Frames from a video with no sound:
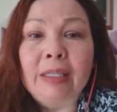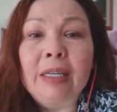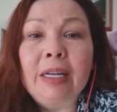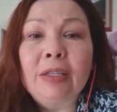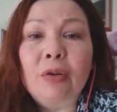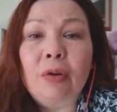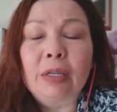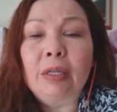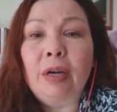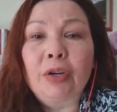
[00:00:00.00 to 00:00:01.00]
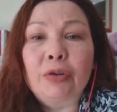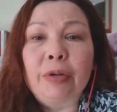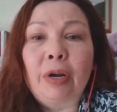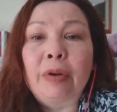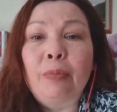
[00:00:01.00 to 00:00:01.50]
that cities across the
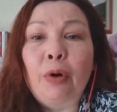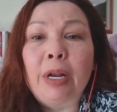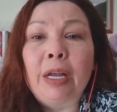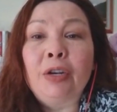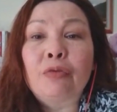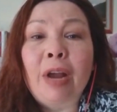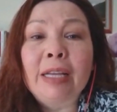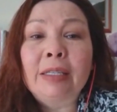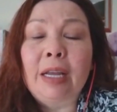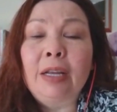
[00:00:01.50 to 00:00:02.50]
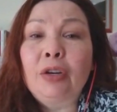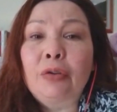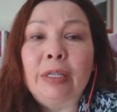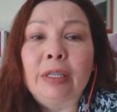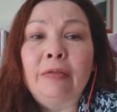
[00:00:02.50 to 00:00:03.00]
country are reporting a drastic
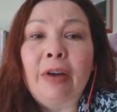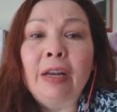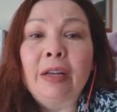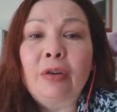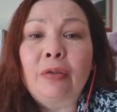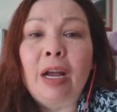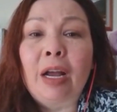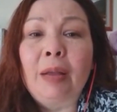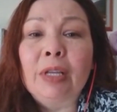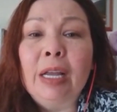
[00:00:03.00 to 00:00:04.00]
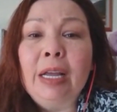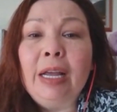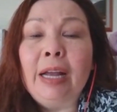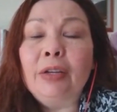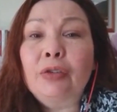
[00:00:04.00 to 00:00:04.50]
increase in violent crimes
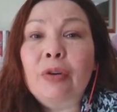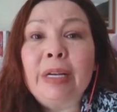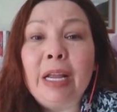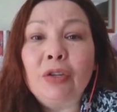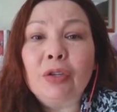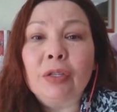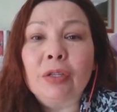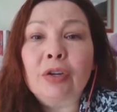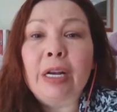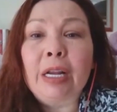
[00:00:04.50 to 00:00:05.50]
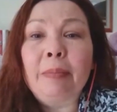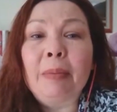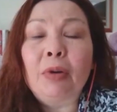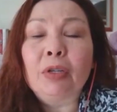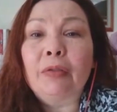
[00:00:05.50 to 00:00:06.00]
and discriminations
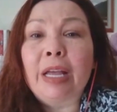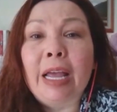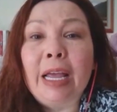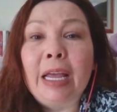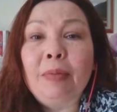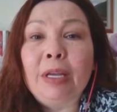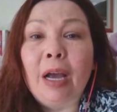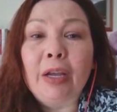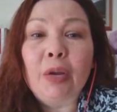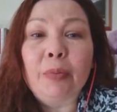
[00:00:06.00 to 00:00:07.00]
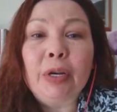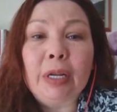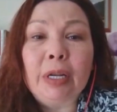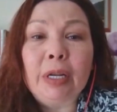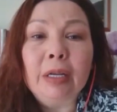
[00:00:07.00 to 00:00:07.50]
targeting members of the AAPI
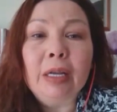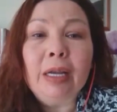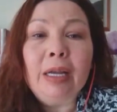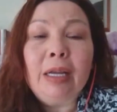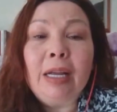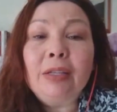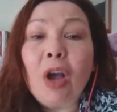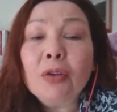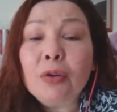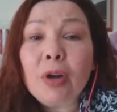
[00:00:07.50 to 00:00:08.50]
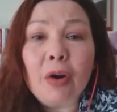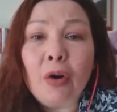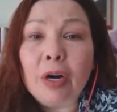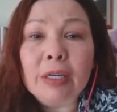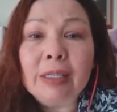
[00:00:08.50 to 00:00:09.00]
community. It's also
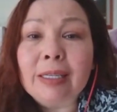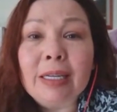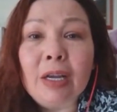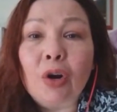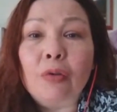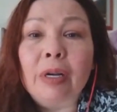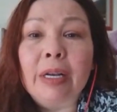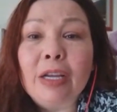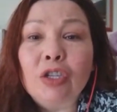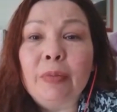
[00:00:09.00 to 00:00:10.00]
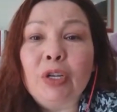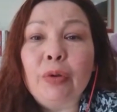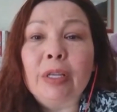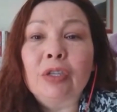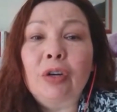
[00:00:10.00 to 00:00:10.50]
not hard to see a correlation
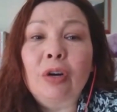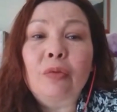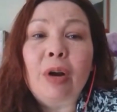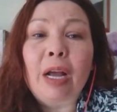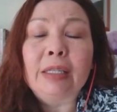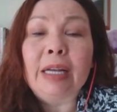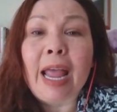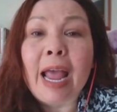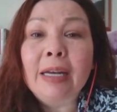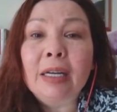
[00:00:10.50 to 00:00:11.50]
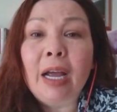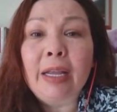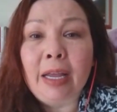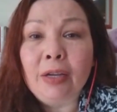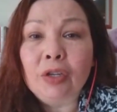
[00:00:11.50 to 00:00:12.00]
between the stark rise in
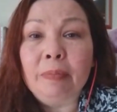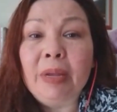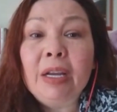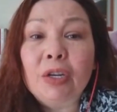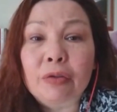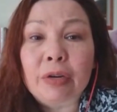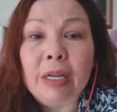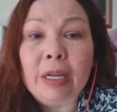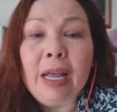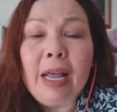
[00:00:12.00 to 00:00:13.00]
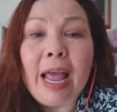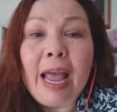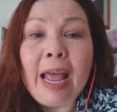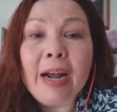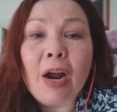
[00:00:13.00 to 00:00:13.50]
anti-Asian bigotry
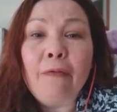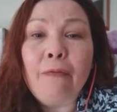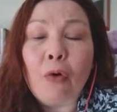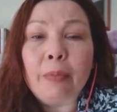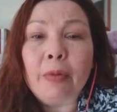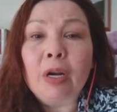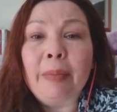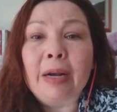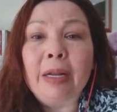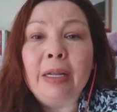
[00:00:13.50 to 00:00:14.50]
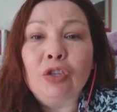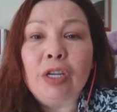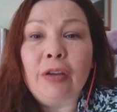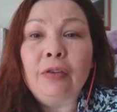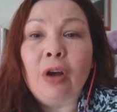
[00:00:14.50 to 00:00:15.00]
and our former
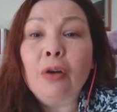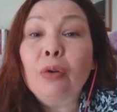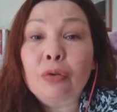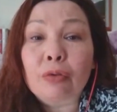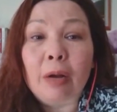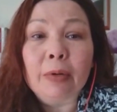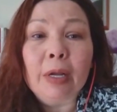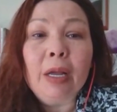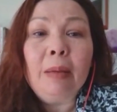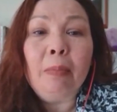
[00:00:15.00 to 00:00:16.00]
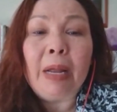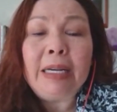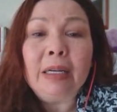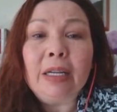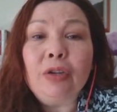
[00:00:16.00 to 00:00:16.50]
Commander-in-Chief, Donald Trump,
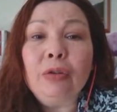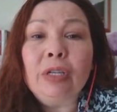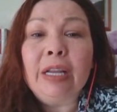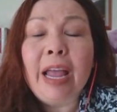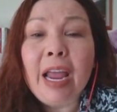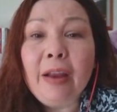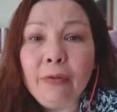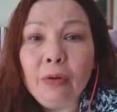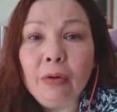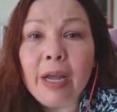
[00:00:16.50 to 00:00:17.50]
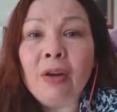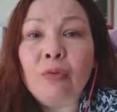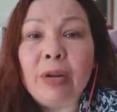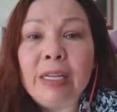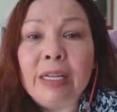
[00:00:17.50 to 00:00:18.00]
blatantly using hateful
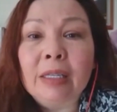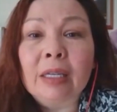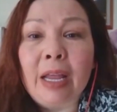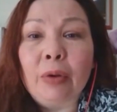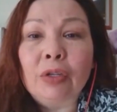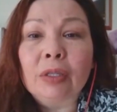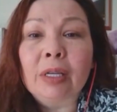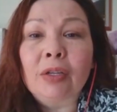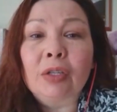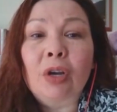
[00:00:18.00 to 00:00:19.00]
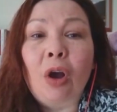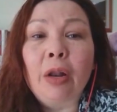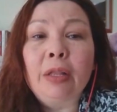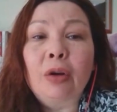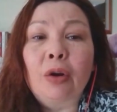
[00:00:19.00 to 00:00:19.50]
and racist language, such as
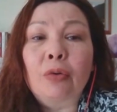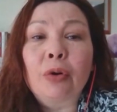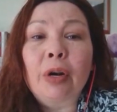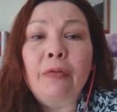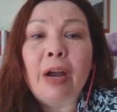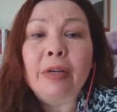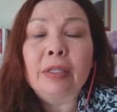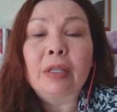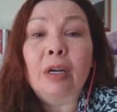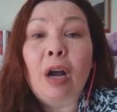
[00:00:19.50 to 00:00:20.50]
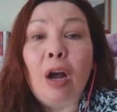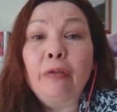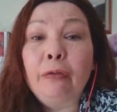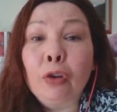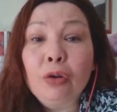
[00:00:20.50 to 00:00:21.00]
calling the coronavirus the
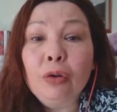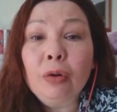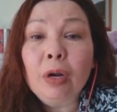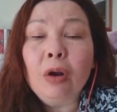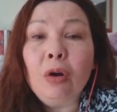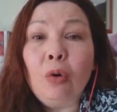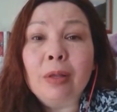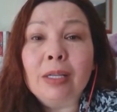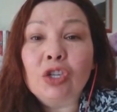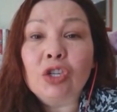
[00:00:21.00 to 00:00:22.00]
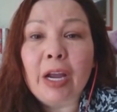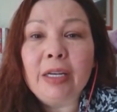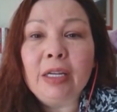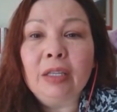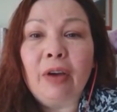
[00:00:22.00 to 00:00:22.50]
Kung flu or the
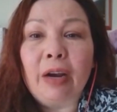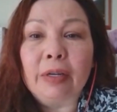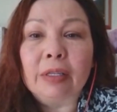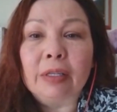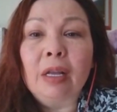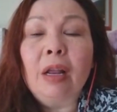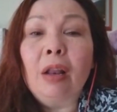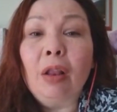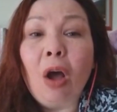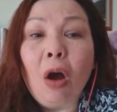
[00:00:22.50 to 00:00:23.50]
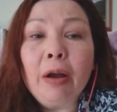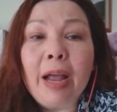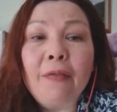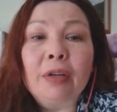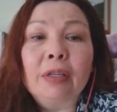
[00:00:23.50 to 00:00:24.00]
Chinese virus,
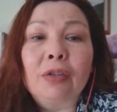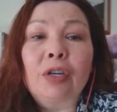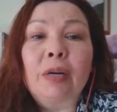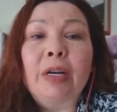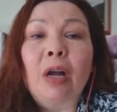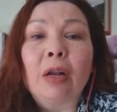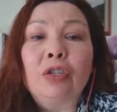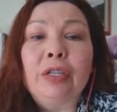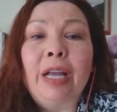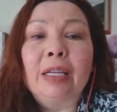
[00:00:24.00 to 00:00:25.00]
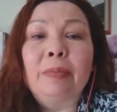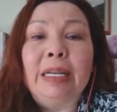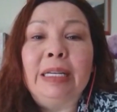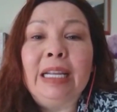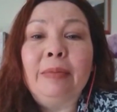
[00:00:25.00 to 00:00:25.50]
long after such terminology
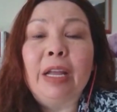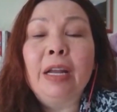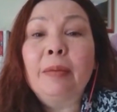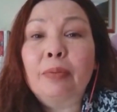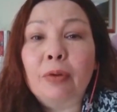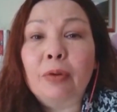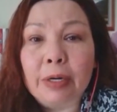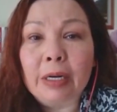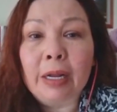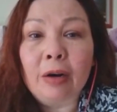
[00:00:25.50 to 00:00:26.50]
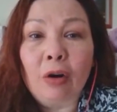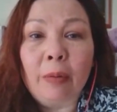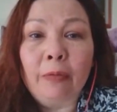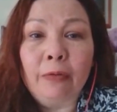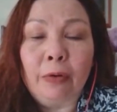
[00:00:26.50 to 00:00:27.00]
has been deemed inappropriate and
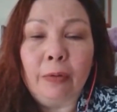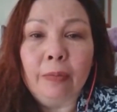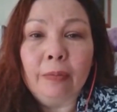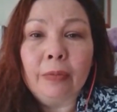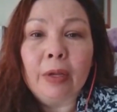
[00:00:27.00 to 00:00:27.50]
harmful.